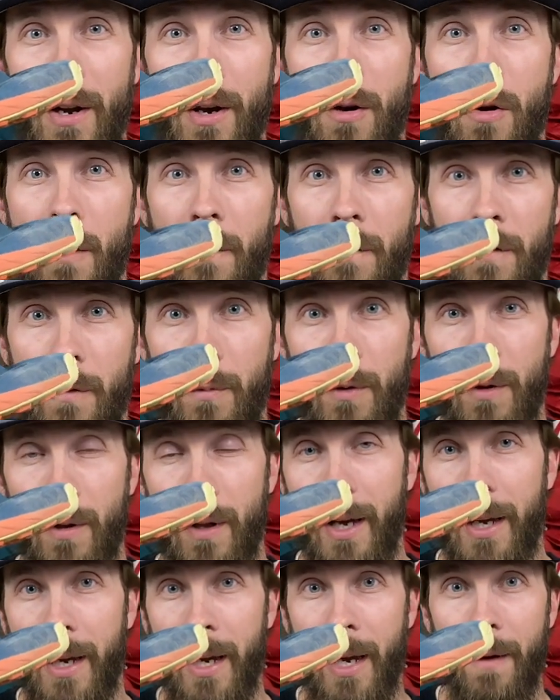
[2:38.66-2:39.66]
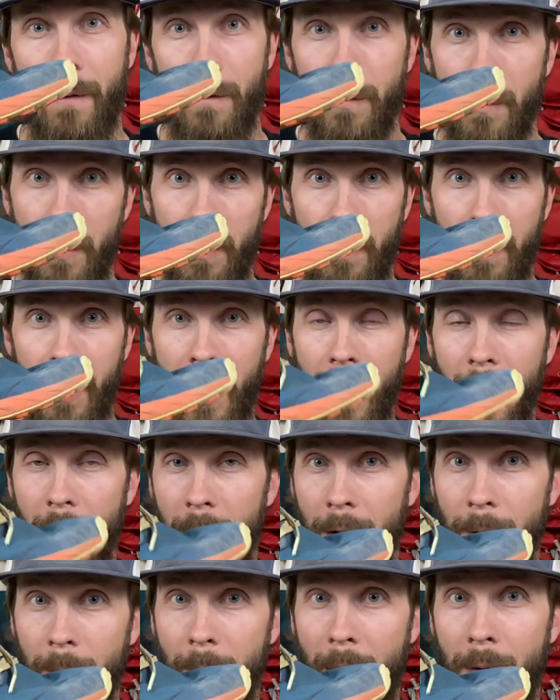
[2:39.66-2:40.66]
comfortable, again, from the
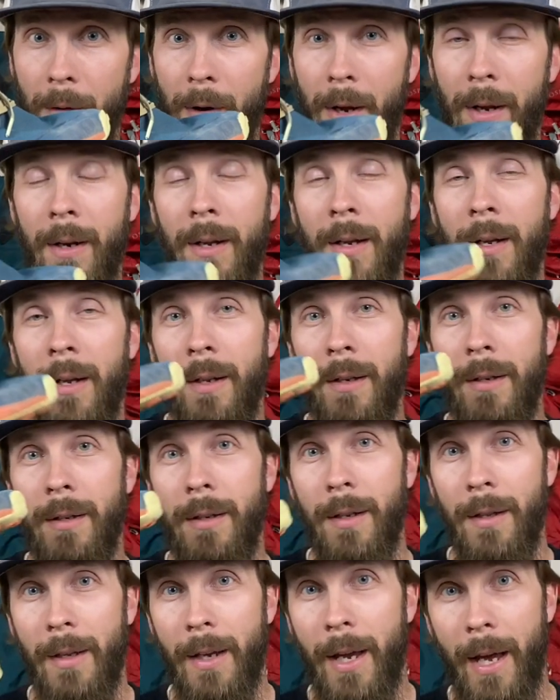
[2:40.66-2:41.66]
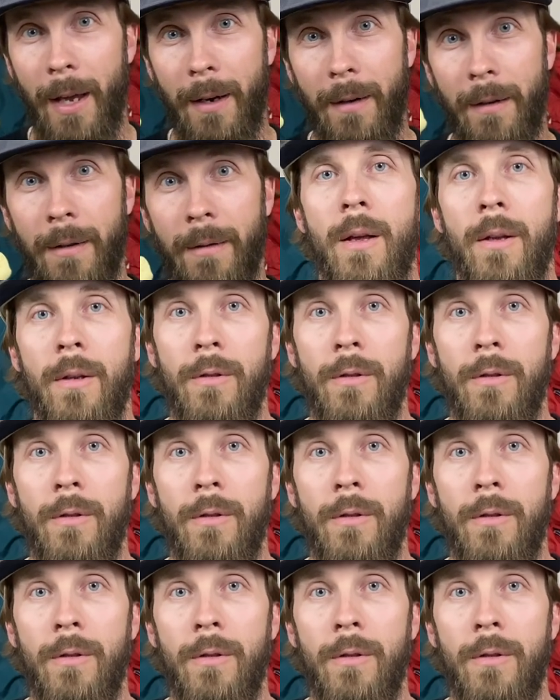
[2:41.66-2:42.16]
beginning of my run to the end.